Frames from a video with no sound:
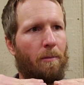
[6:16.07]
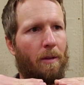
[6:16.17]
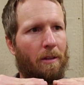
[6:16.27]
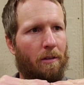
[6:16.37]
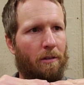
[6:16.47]

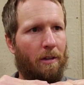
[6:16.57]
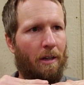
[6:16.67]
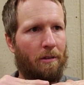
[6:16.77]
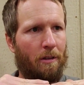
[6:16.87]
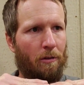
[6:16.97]
That's the
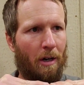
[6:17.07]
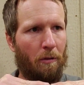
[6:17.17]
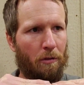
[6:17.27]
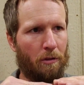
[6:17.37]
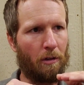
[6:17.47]
size that
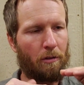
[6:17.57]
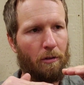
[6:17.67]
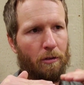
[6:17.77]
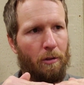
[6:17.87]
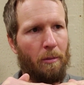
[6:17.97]
gravel starts.
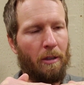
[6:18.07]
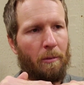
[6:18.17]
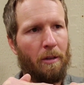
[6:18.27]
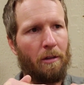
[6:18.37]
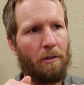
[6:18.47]
So 2
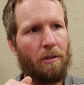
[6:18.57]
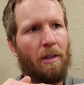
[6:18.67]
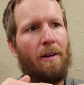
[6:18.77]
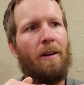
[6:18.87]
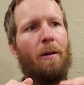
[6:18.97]
millimeters
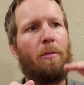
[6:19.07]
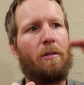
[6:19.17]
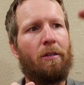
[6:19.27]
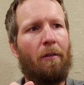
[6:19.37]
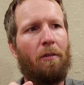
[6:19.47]
up
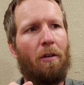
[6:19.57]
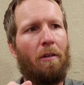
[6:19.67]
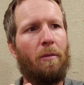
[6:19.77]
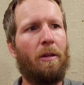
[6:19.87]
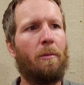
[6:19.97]
to
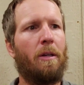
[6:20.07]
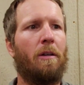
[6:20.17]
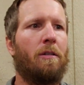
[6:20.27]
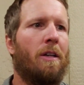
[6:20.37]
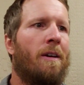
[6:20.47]
75
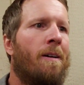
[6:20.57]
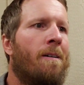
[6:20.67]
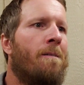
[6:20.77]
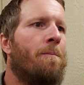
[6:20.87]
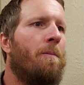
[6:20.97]
millimeters
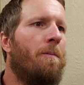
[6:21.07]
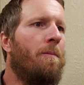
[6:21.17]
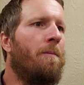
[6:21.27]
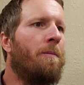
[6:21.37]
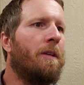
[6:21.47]

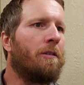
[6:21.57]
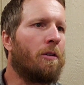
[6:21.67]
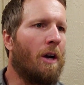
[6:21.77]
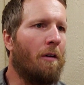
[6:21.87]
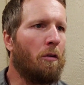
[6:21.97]
is
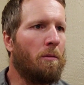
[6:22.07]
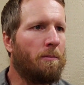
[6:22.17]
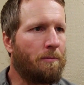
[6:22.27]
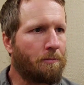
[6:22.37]
gravel.